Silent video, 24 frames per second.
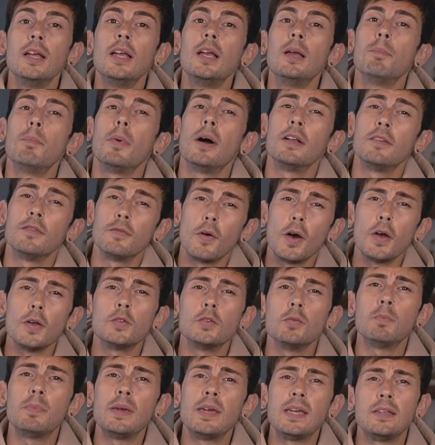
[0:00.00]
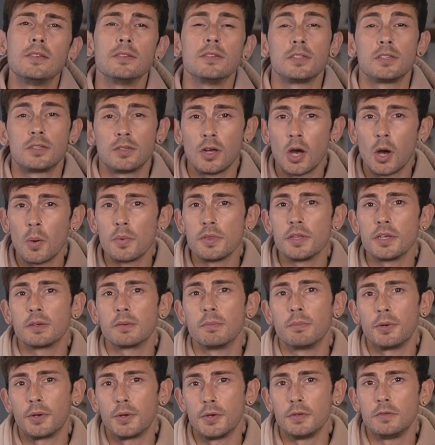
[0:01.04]
my advice be to start with the
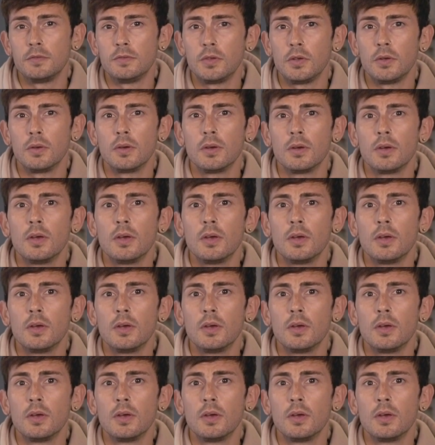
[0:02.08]
ComposeView.